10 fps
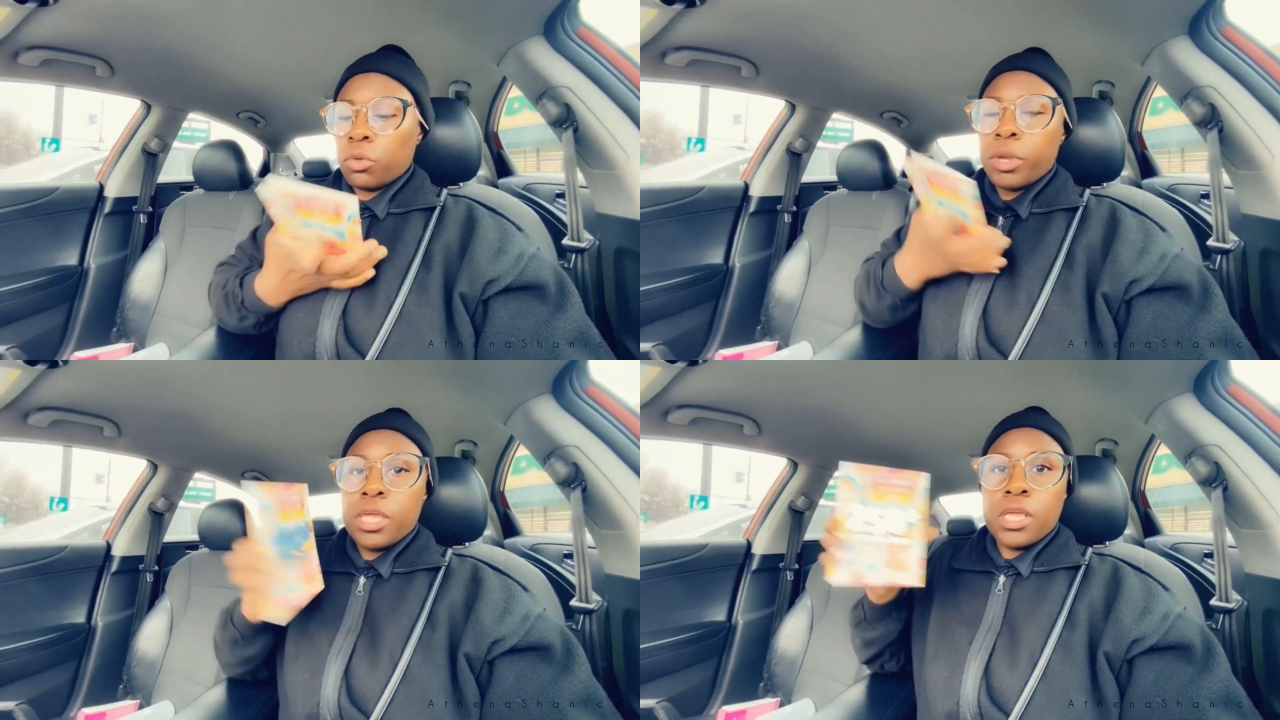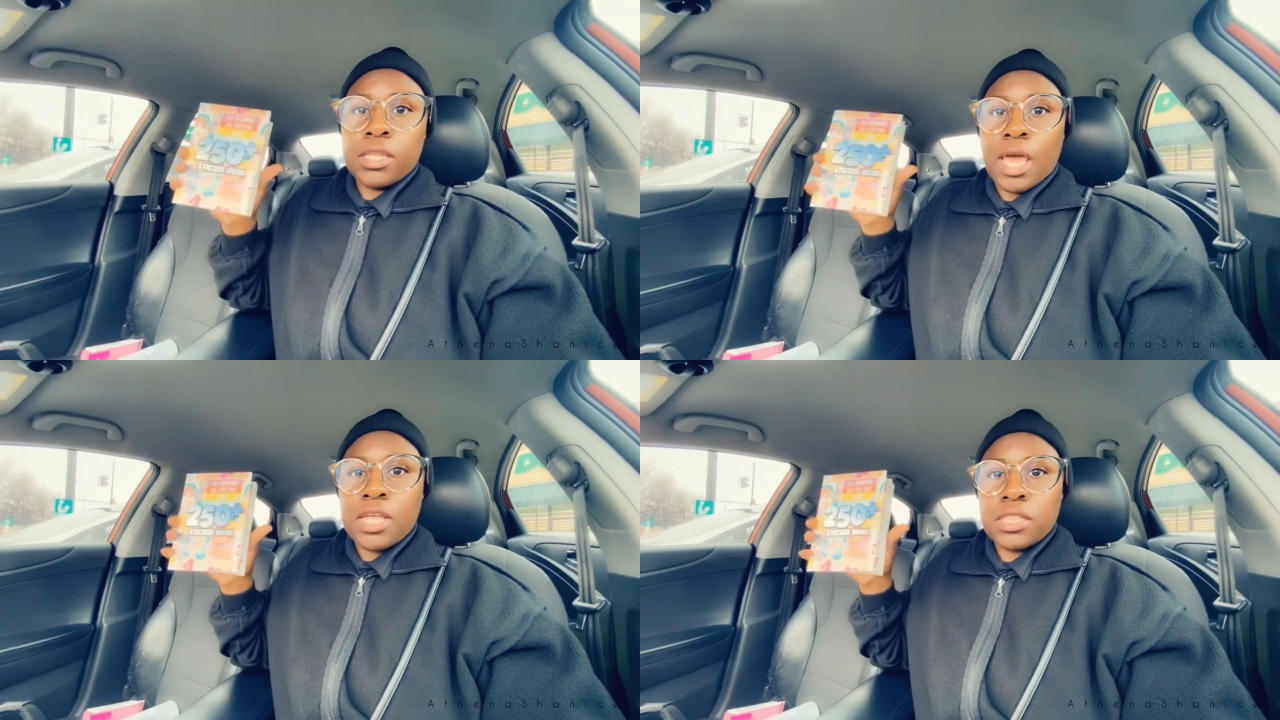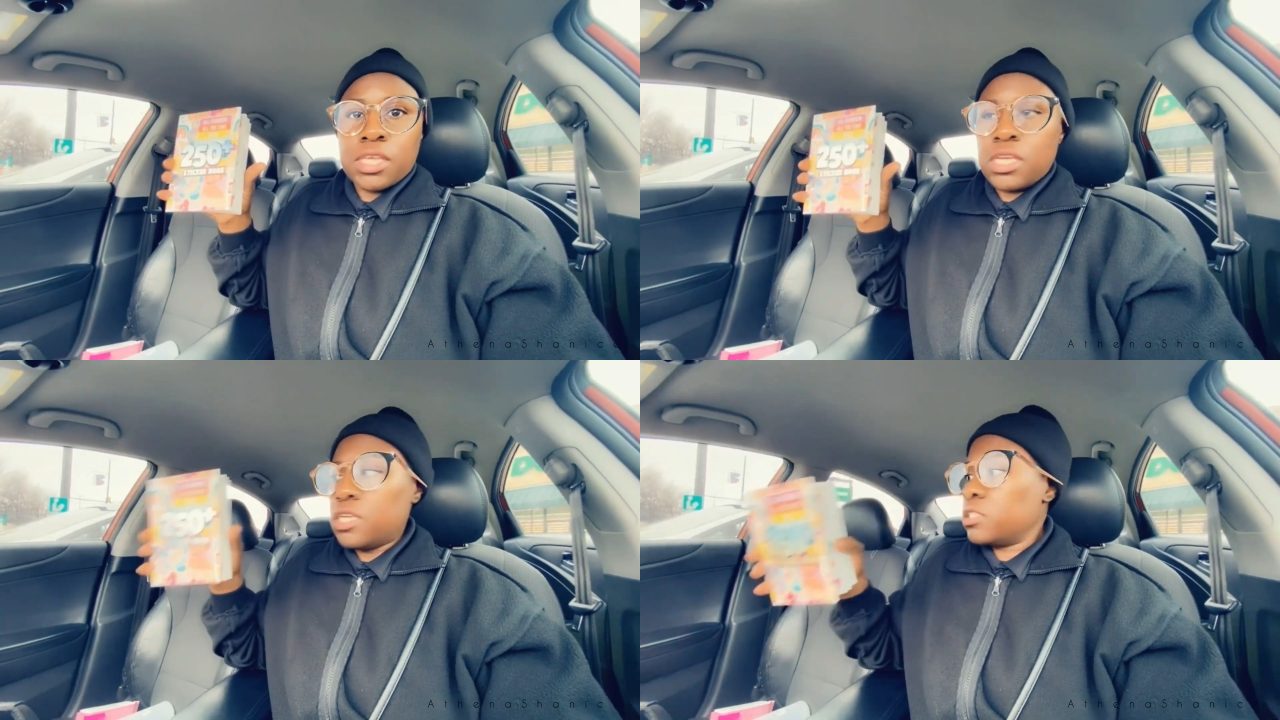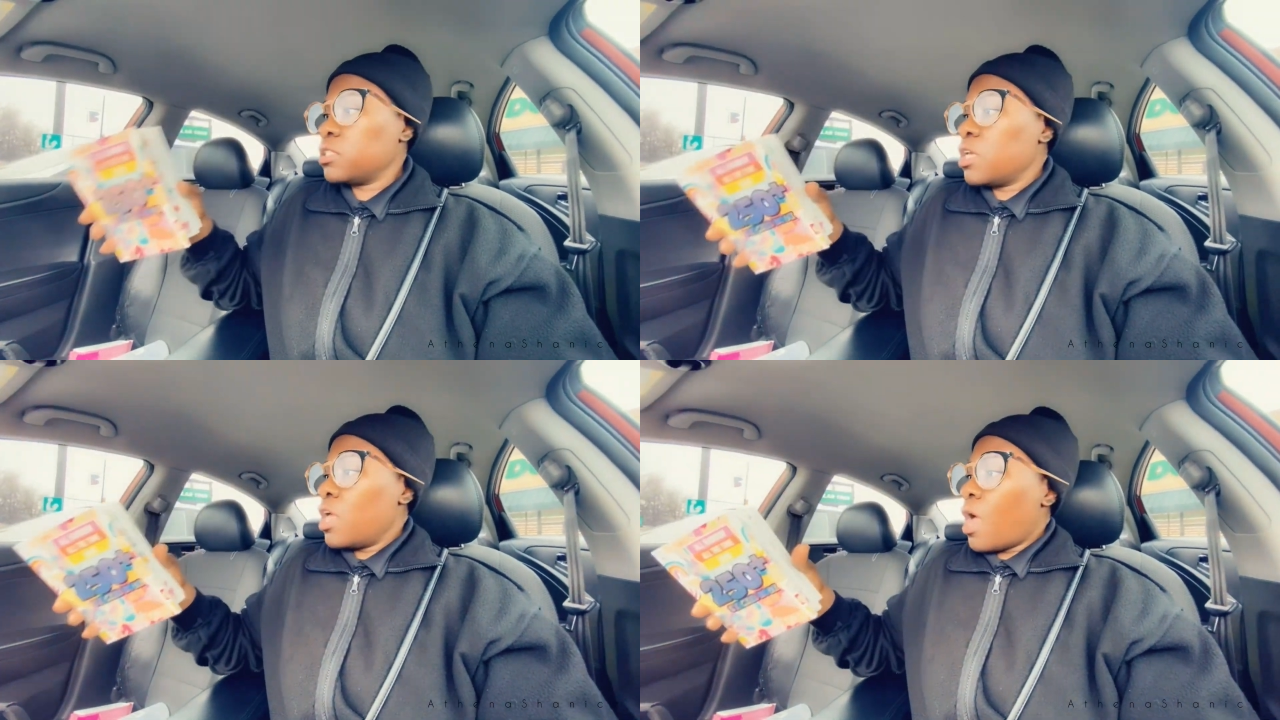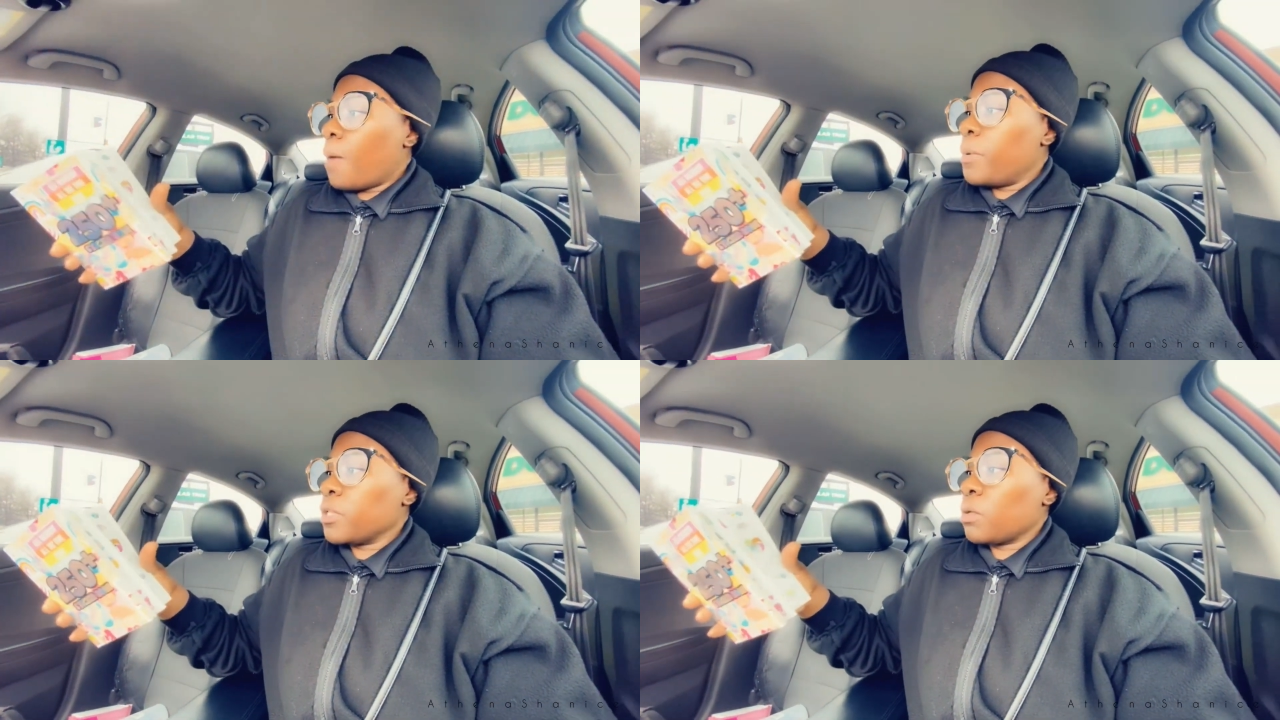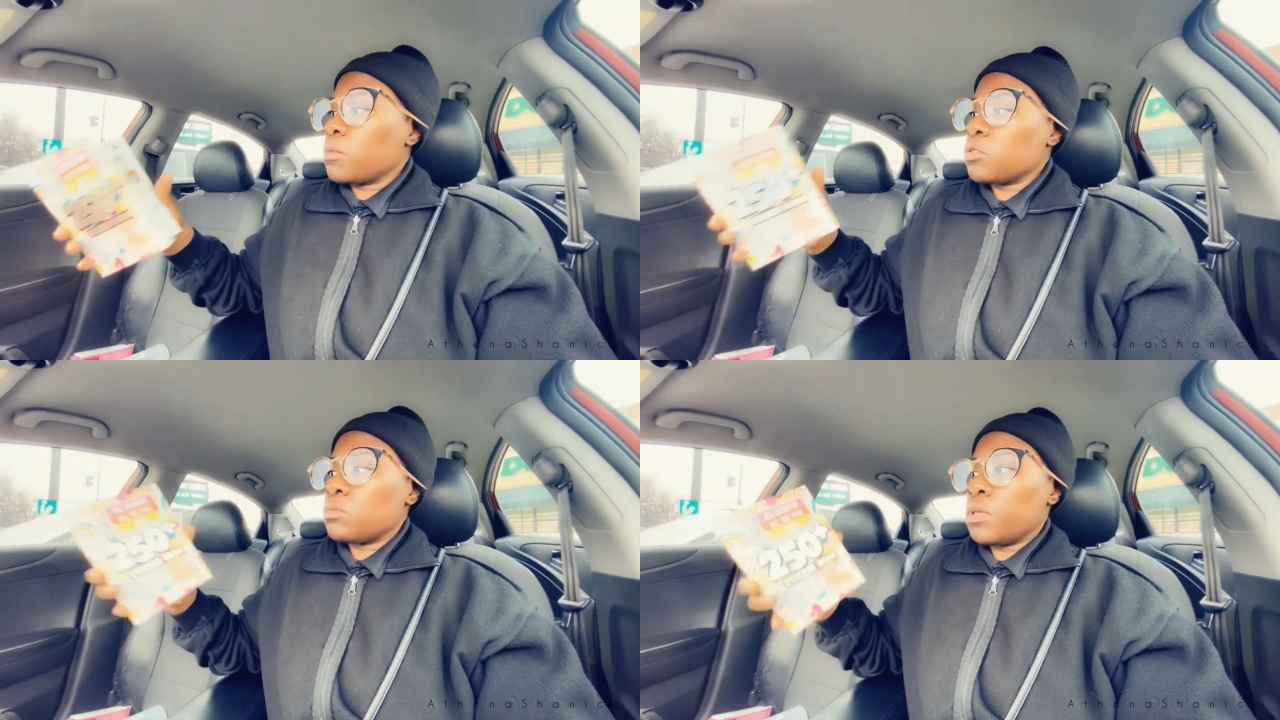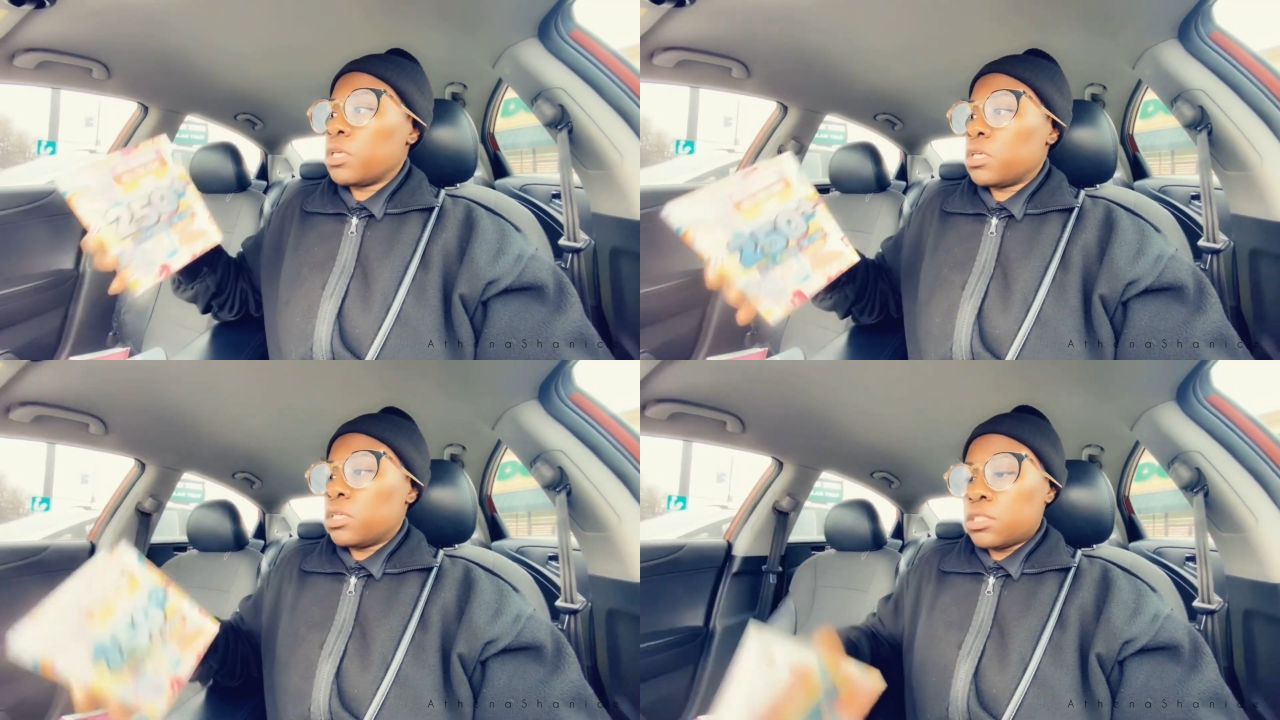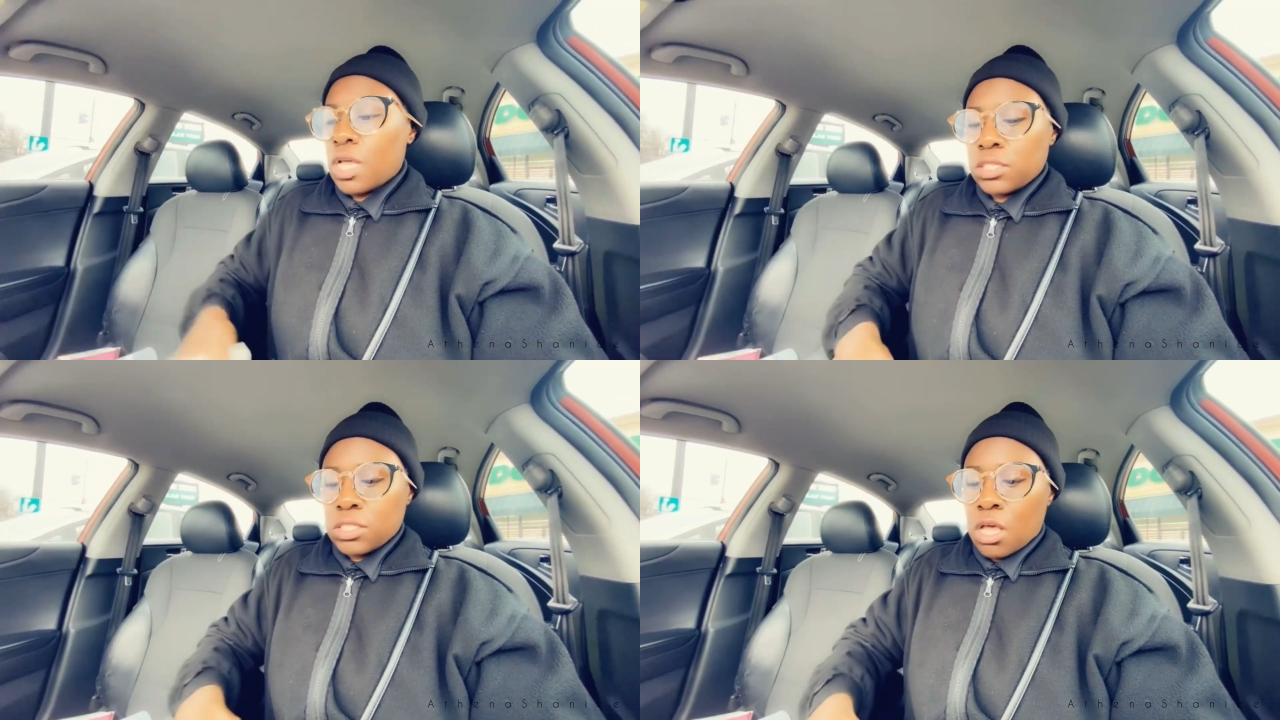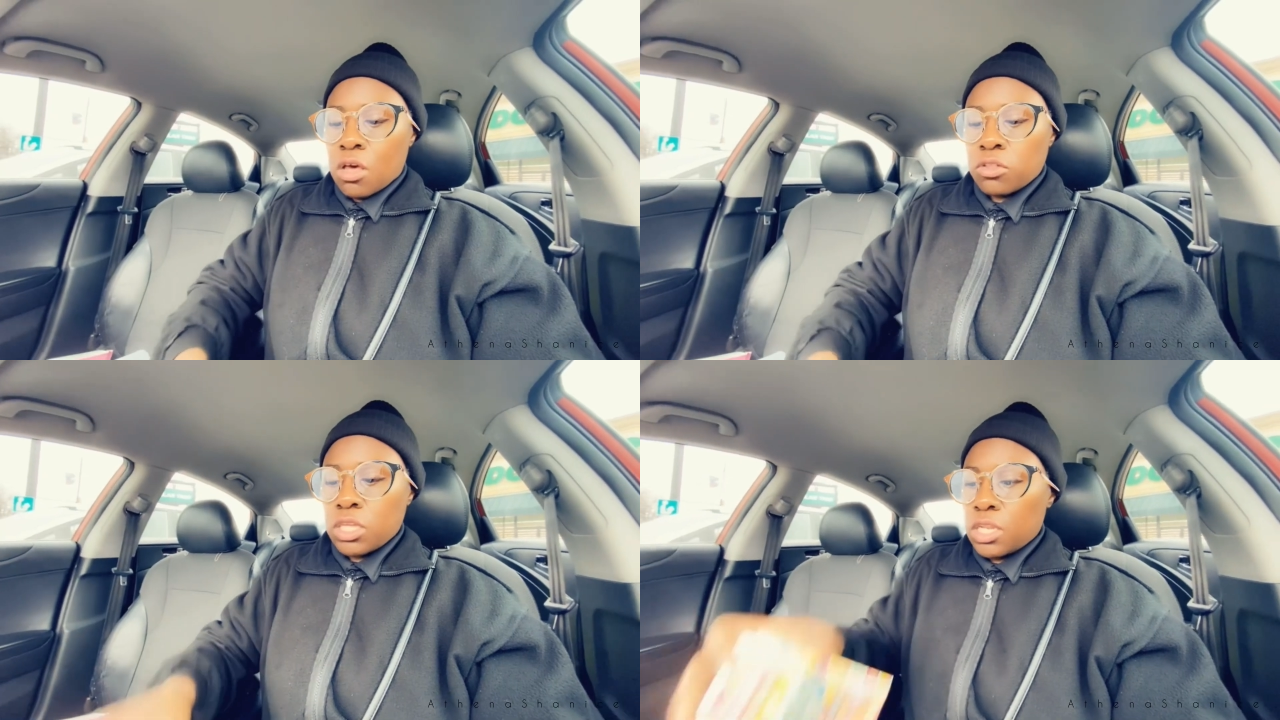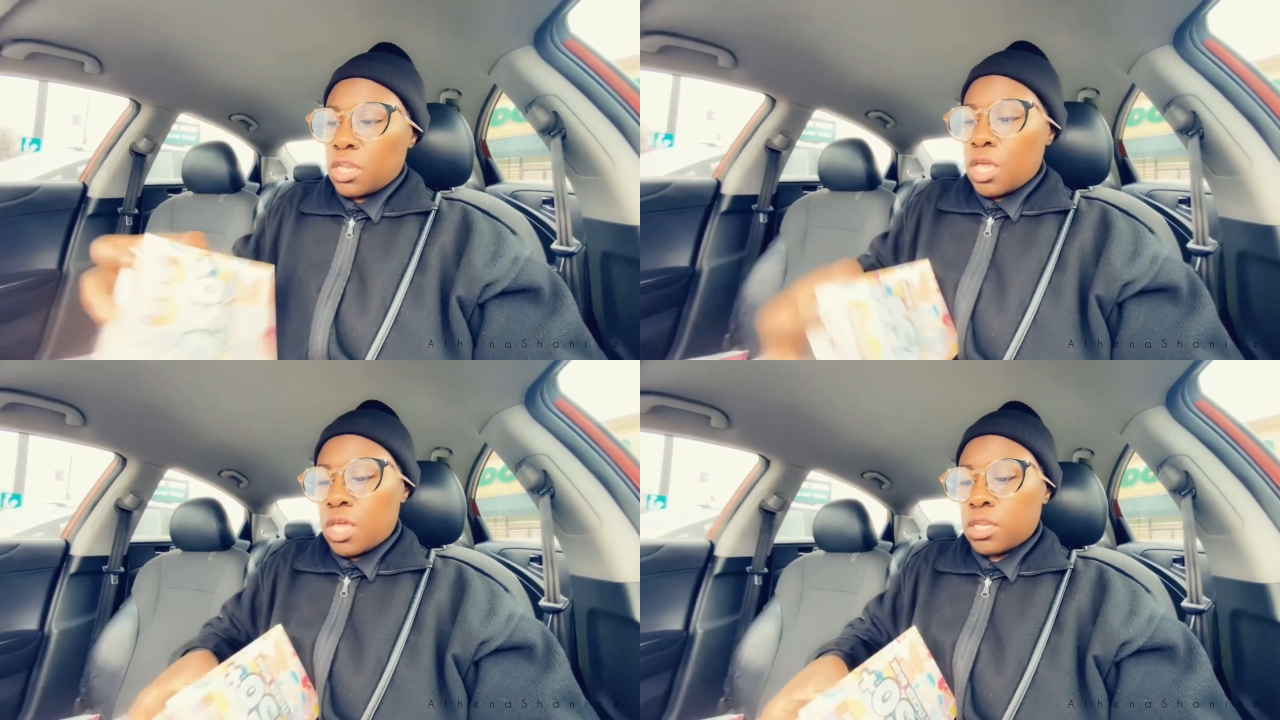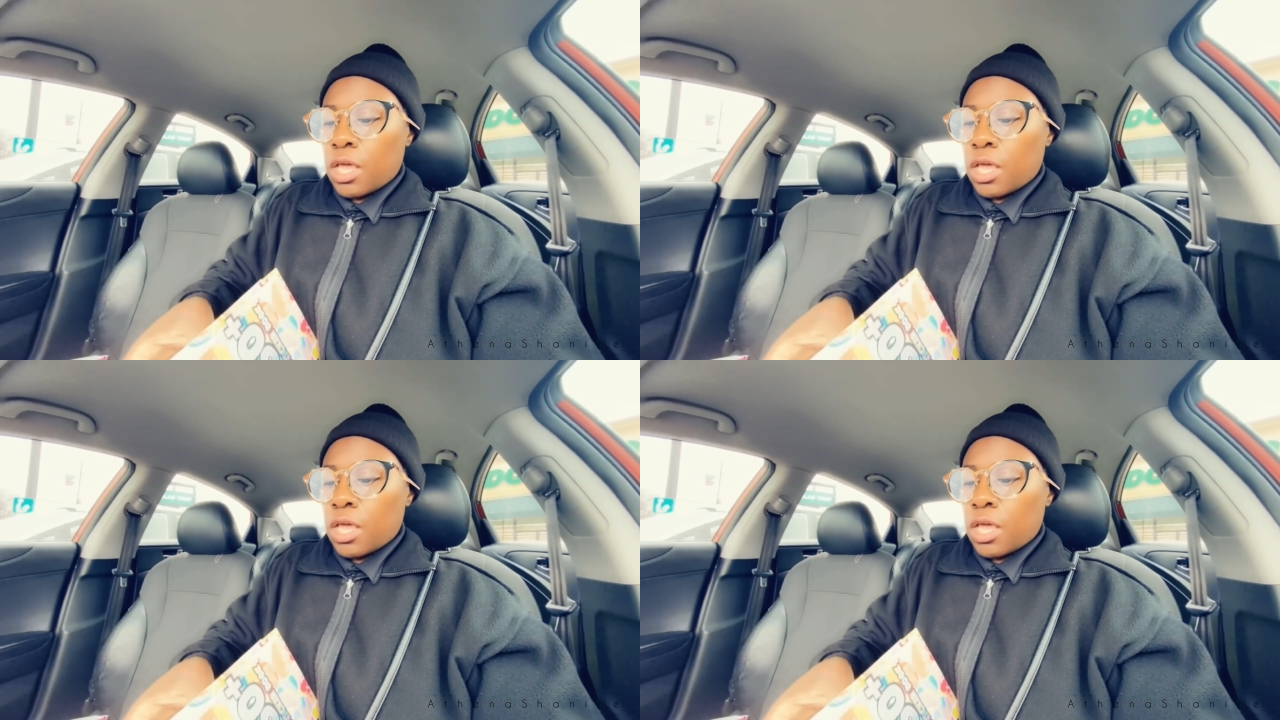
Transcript: three like these. I picked up this one because I saw that it had